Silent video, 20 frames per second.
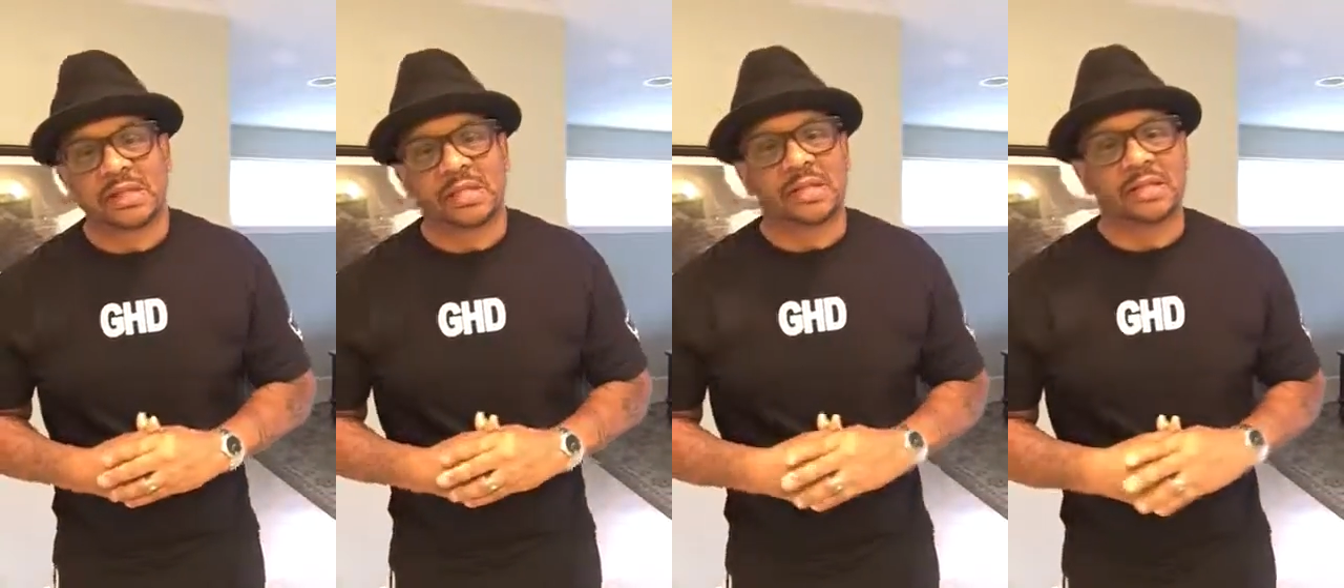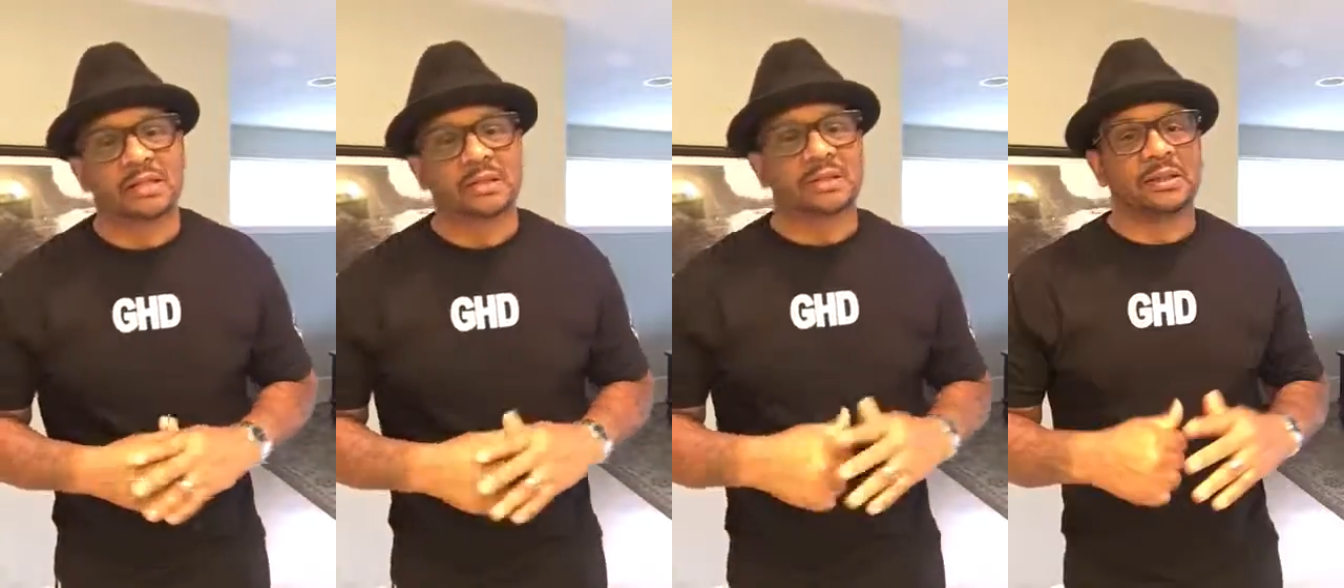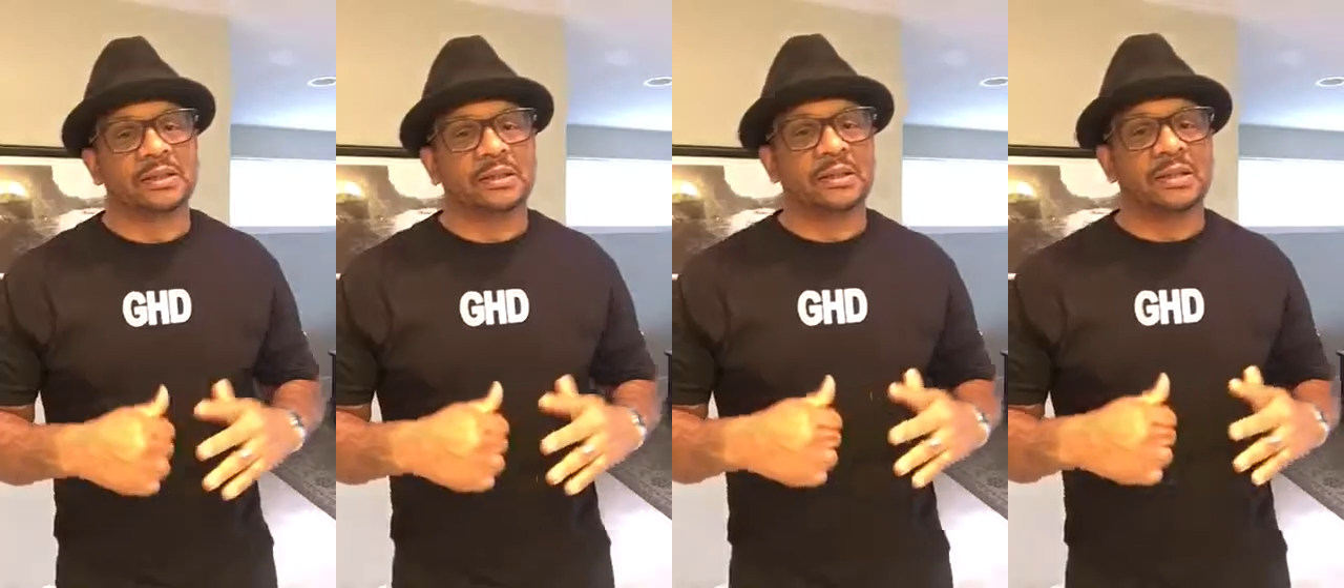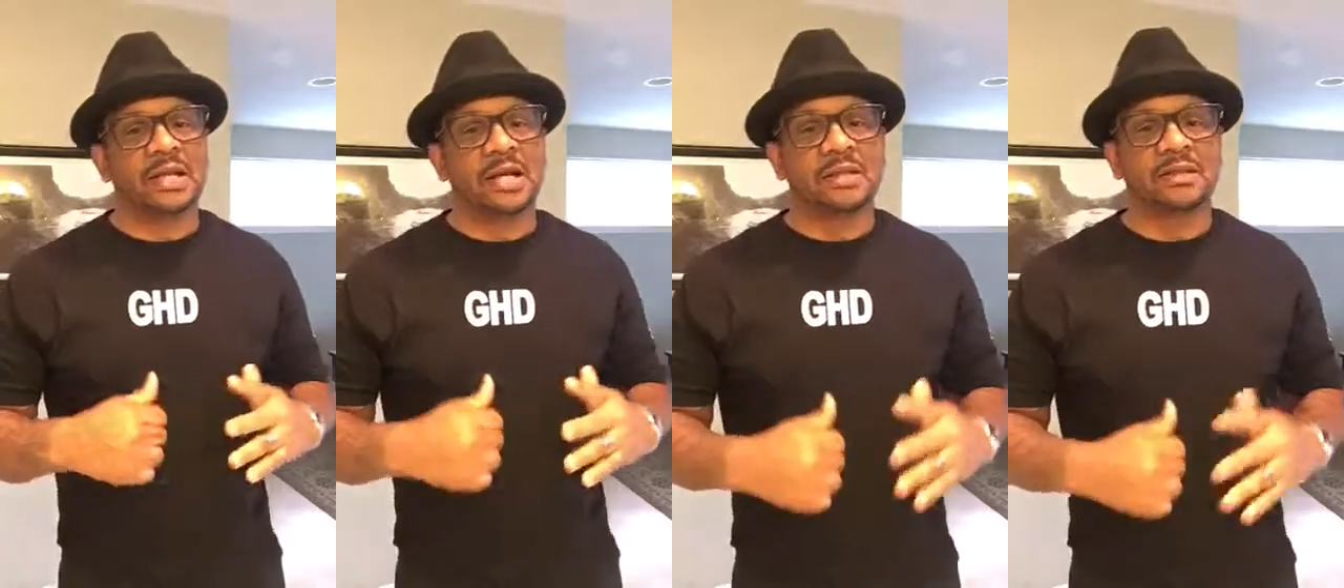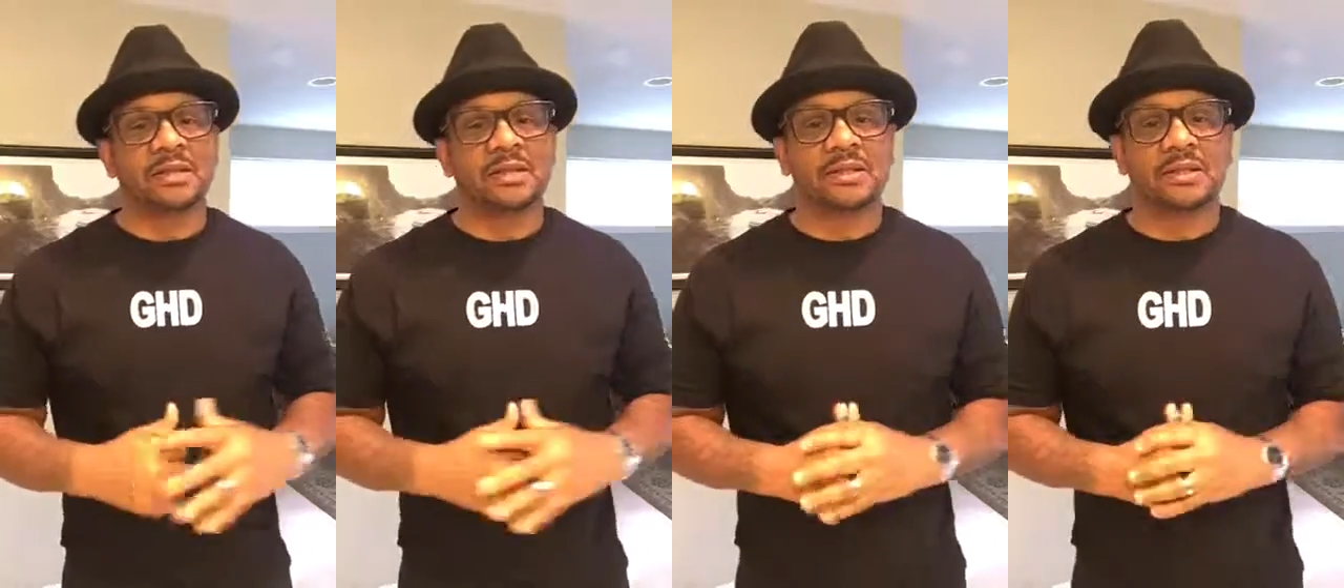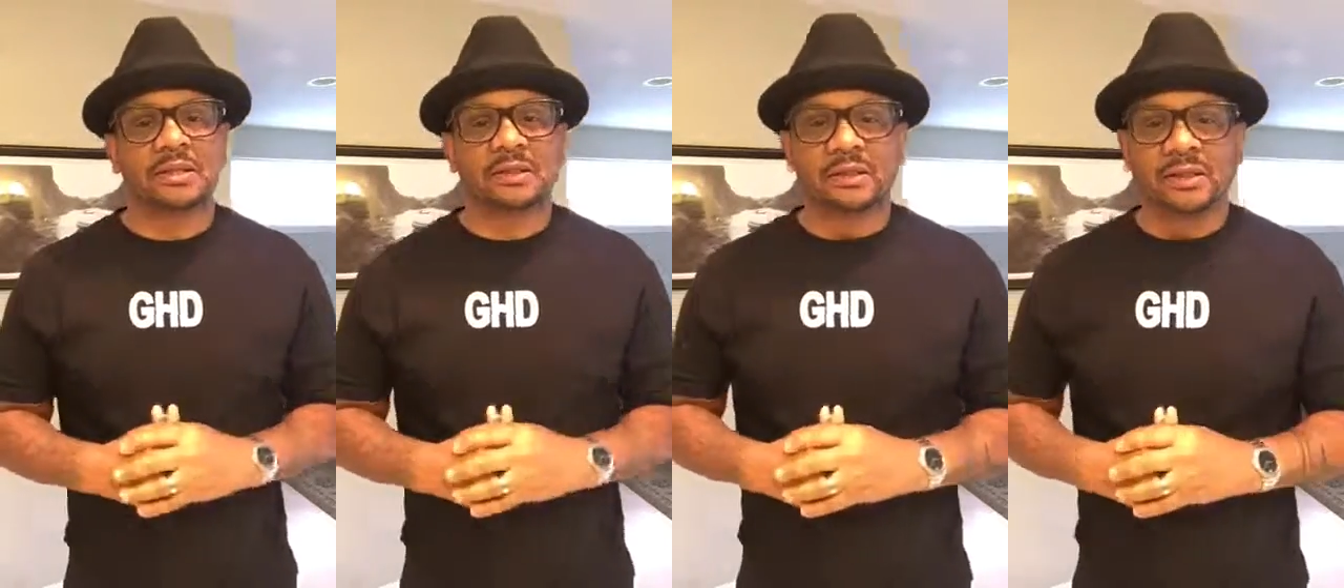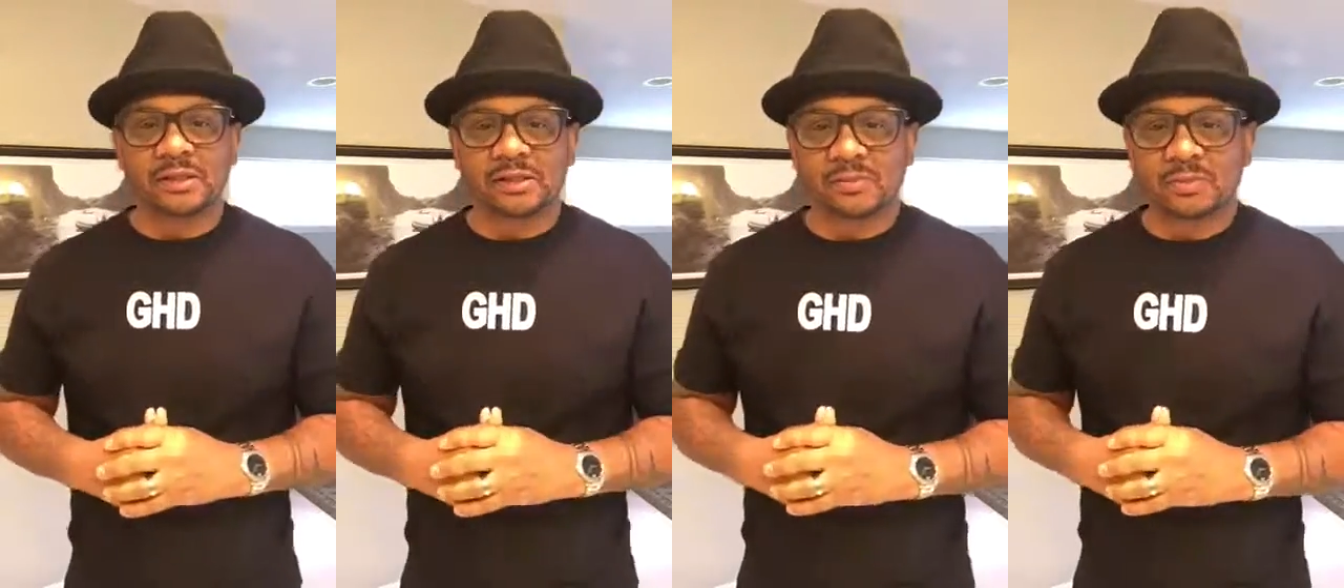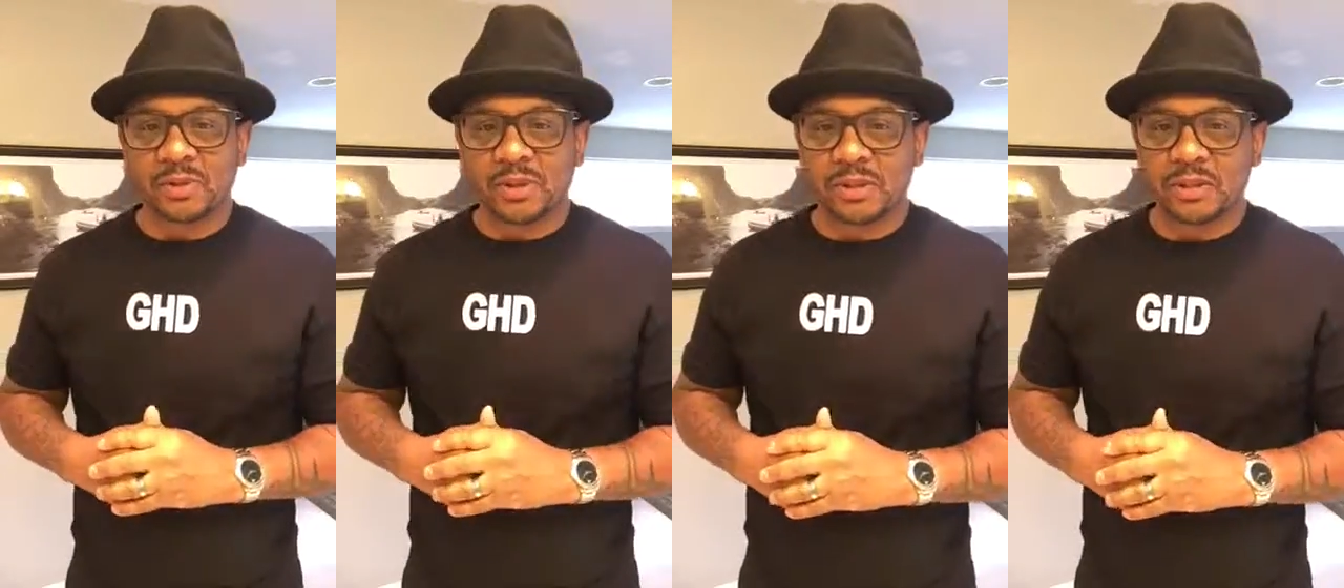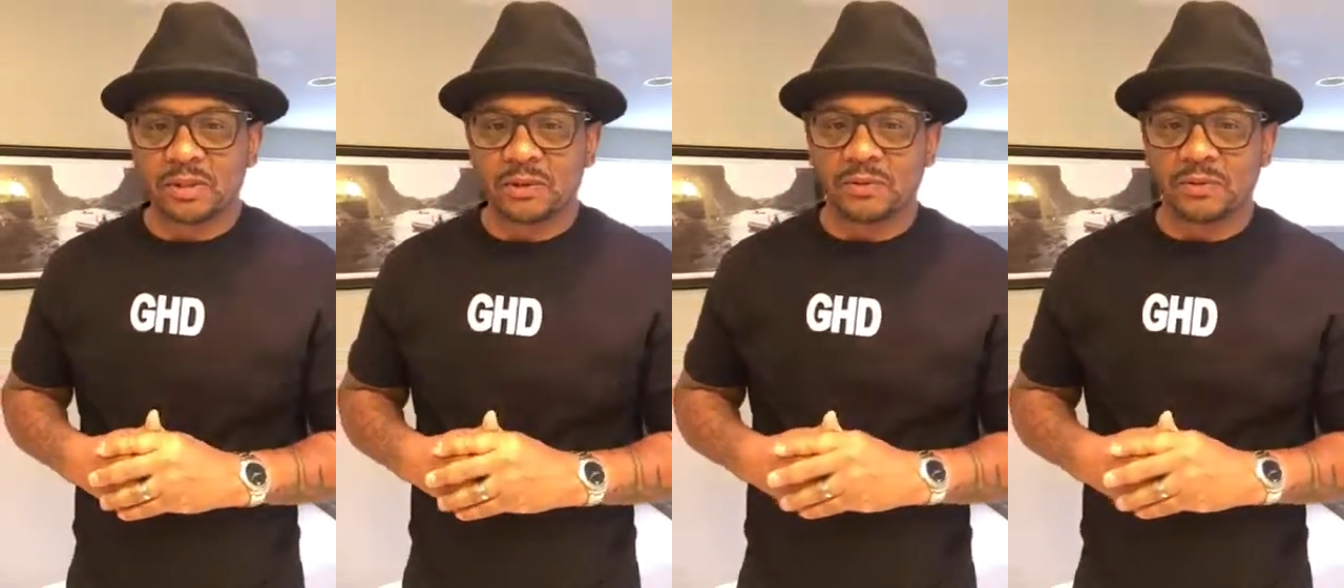and Kathy Gillaspie,